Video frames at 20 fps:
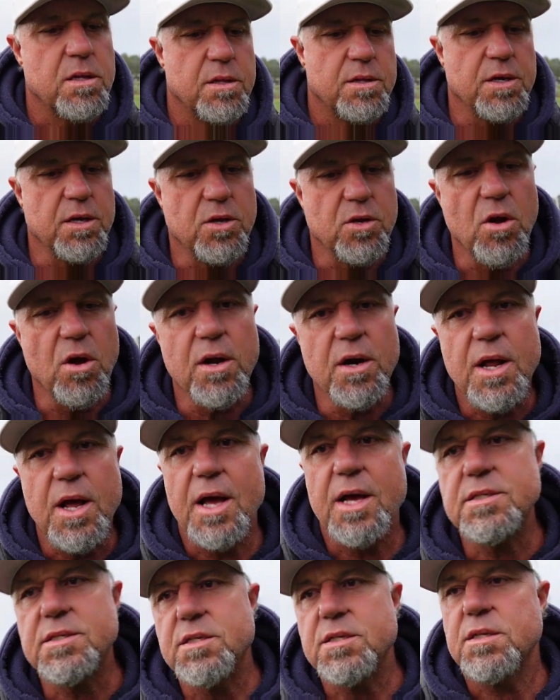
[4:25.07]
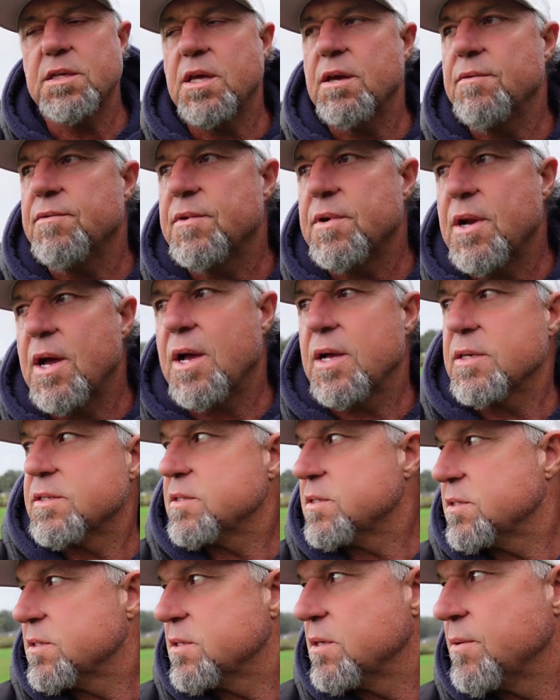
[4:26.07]
that God hasn't given
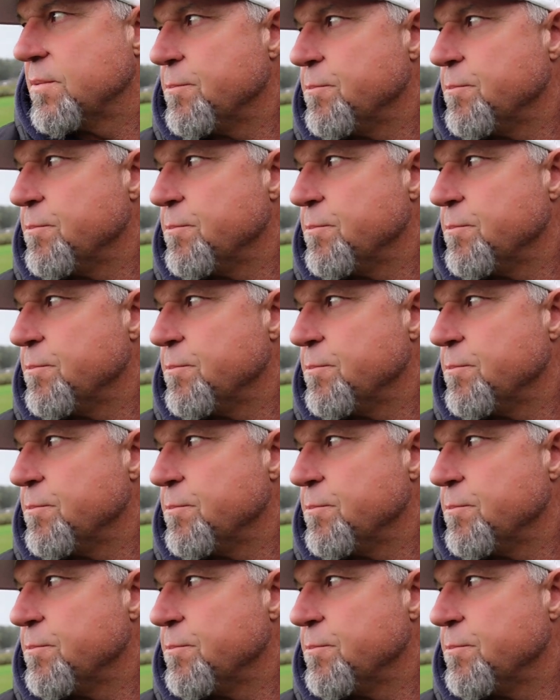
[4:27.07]
us,